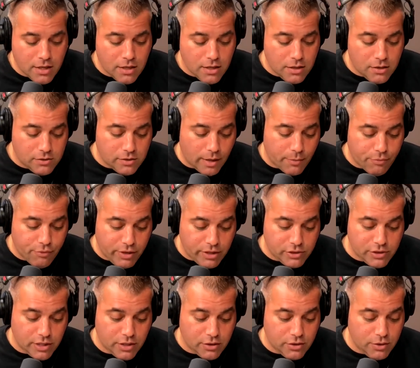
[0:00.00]
So I
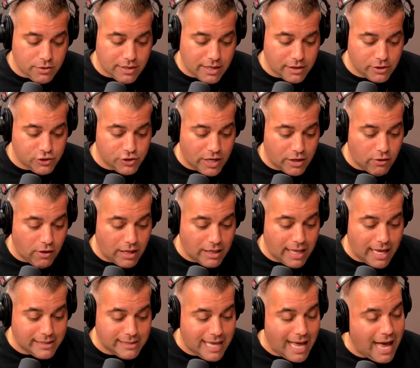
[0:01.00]
appreciate you doing that in general. I
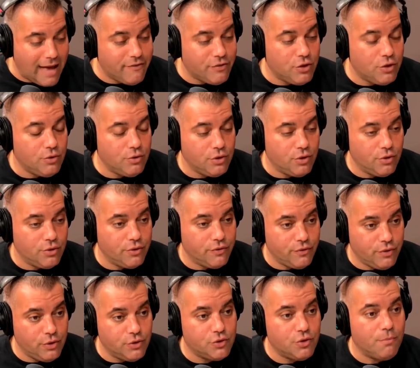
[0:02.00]
like to have you, in the
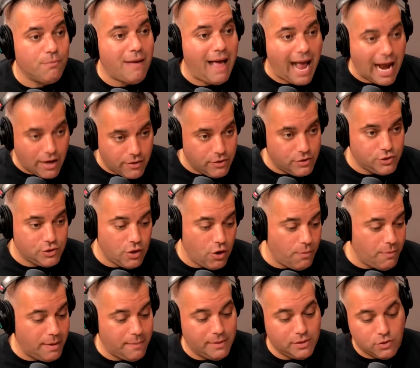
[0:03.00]
future back on the show,
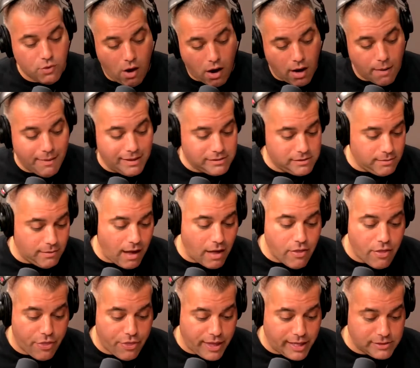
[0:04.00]
maybe talk about some
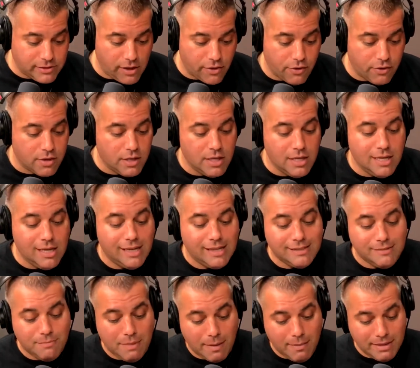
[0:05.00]
other things,
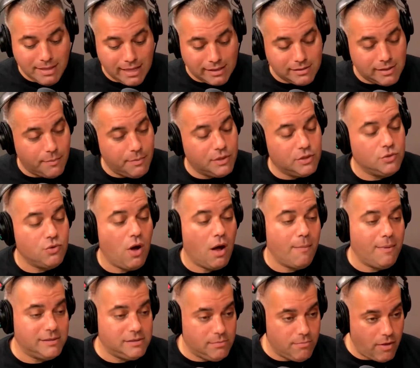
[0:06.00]
maybe next time we could talk
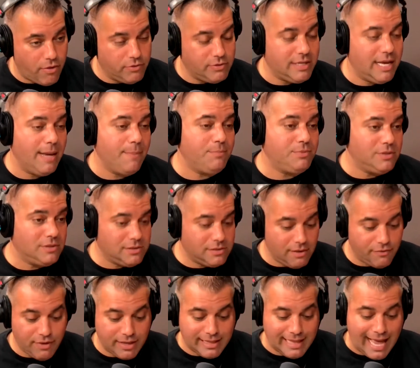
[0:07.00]
about some other tips and
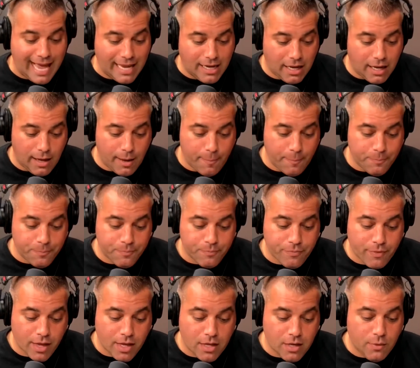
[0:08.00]
stuff like that. We
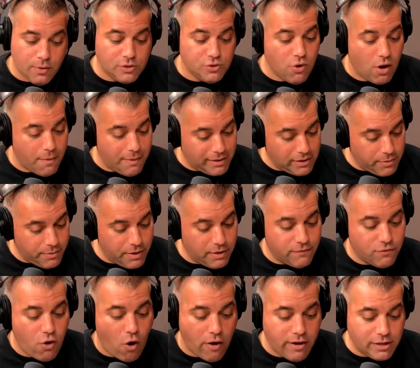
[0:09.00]
could talk about a little bit
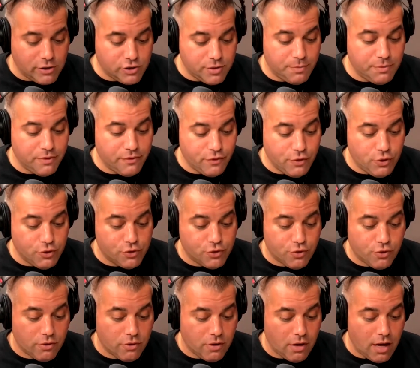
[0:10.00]
of guardianship in the
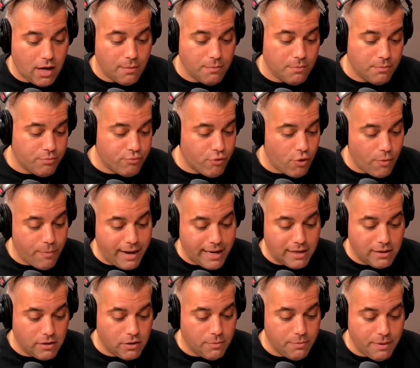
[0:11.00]
future, probate a
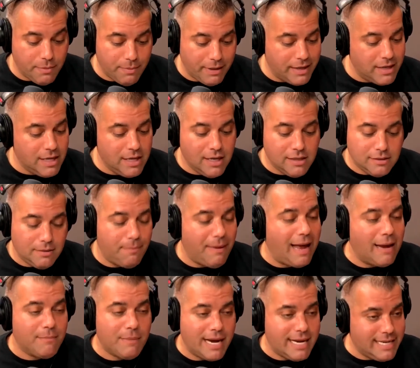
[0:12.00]
little bit, but the
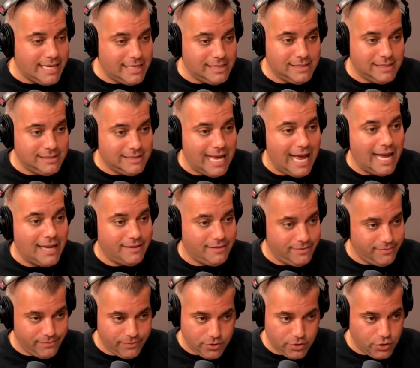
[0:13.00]
bottom line is that
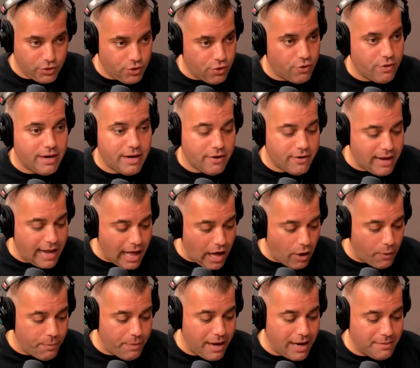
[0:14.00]
you're here to
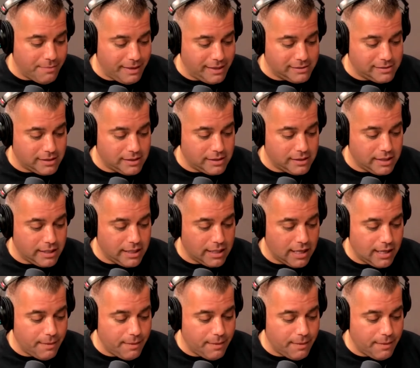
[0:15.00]
help, and basically